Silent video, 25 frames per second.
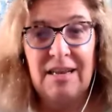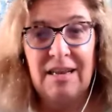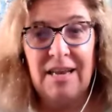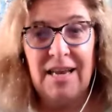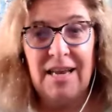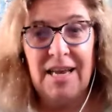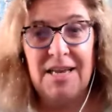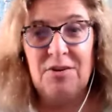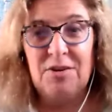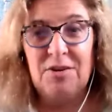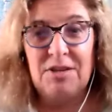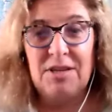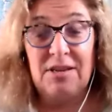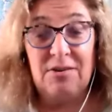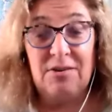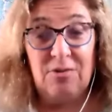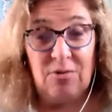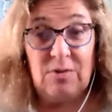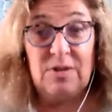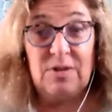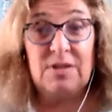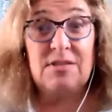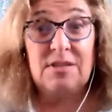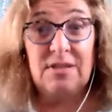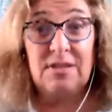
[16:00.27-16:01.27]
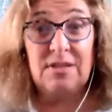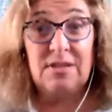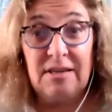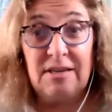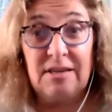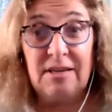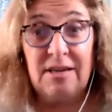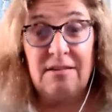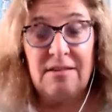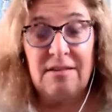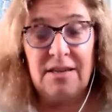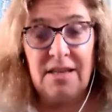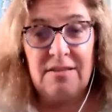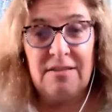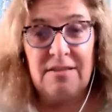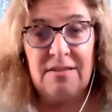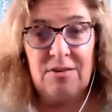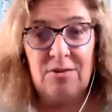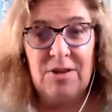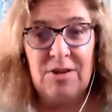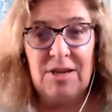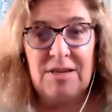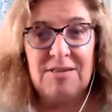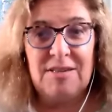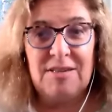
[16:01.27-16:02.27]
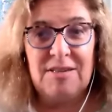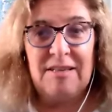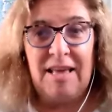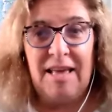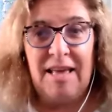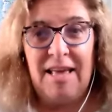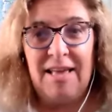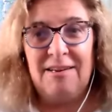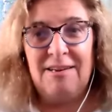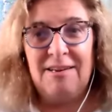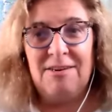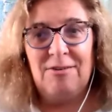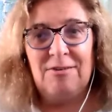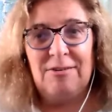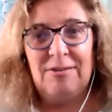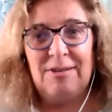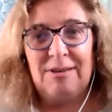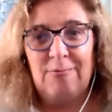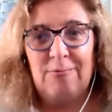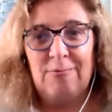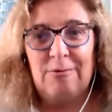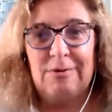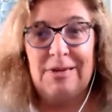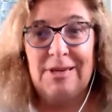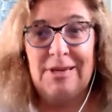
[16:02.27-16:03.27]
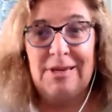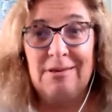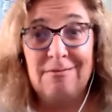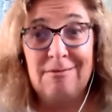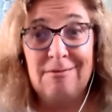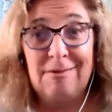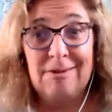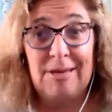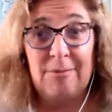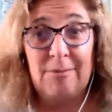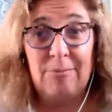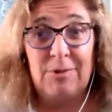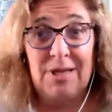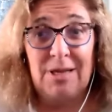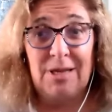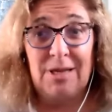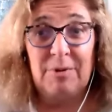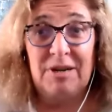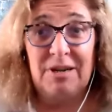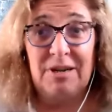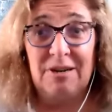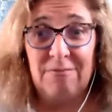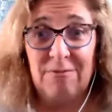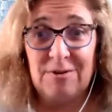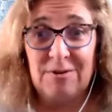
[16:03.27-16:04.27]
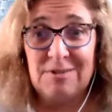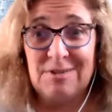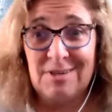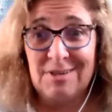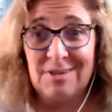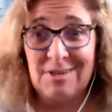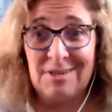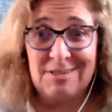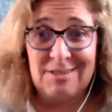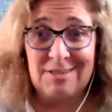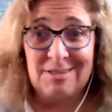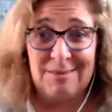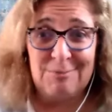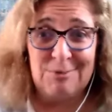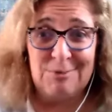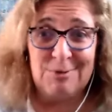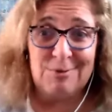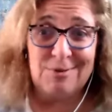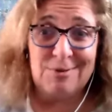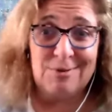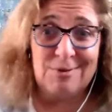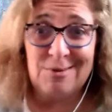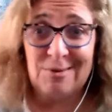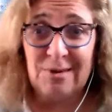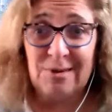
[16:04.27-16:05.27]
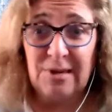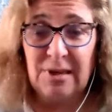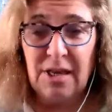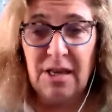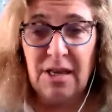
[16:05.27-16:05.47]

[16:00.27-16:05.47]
and you're listening and you get to the end and you're like, well, I don't think I'm climbing Everest anytime too soon.